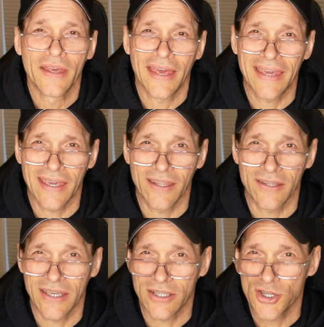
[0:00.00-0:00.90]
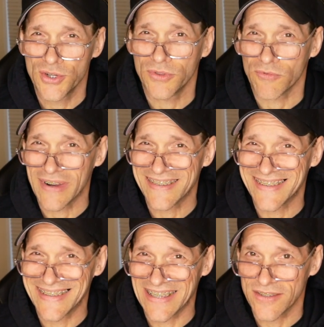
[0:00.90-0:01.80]
and shoot the
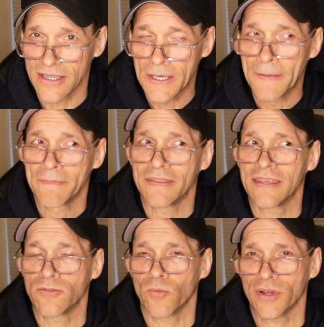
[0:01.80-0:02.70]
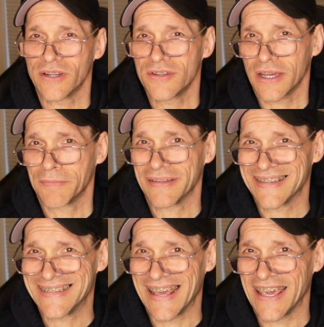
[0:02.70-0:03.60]
rest of this. The thing that we're gonna talk about
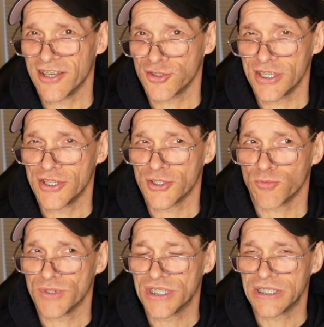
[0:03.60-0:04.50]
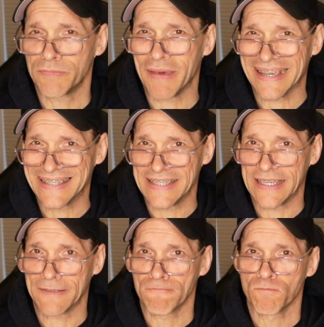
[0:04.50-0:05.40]
today is
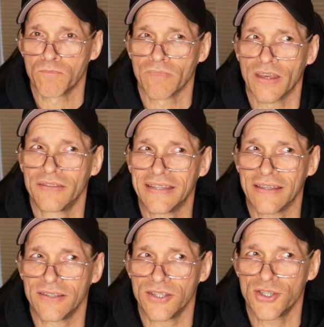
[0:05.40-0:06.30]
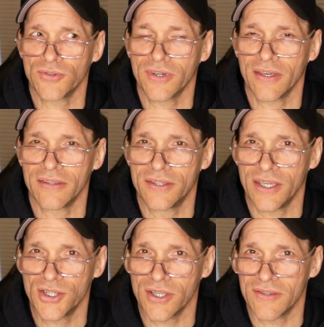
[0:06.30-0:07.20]
respecting the initial
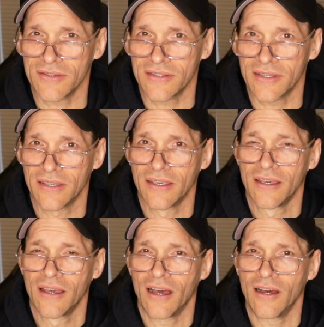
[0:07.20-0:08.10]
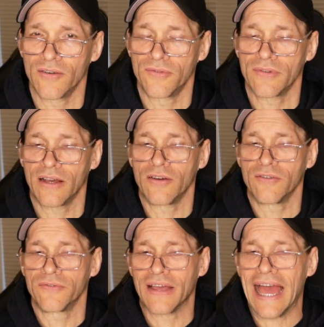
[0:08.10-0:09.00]
conditions
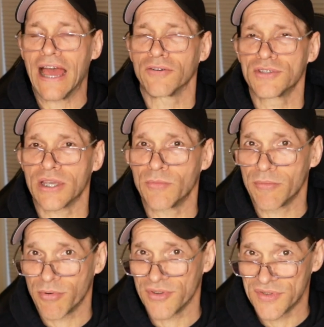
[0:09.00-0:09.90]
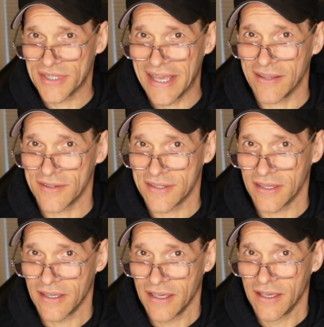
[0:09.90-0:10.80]
of how someone presents
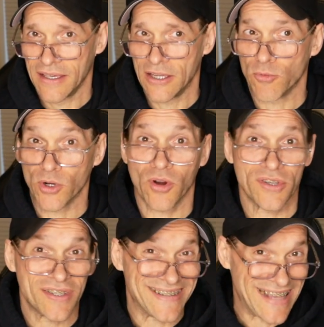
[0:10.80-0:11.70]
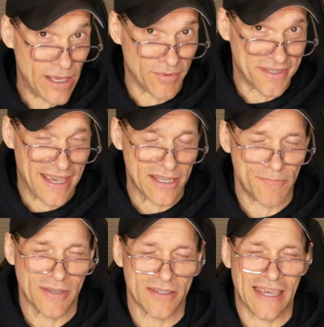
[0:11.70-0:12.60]
in regards to table
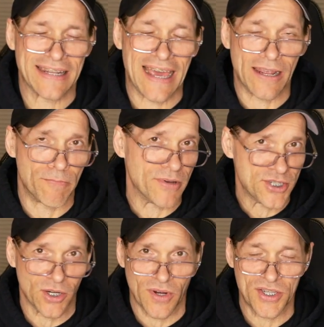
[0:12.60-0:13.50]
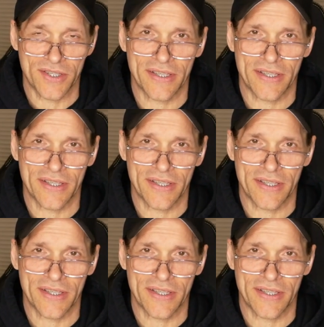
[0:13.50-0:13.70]
tests, because I had a bunch of questions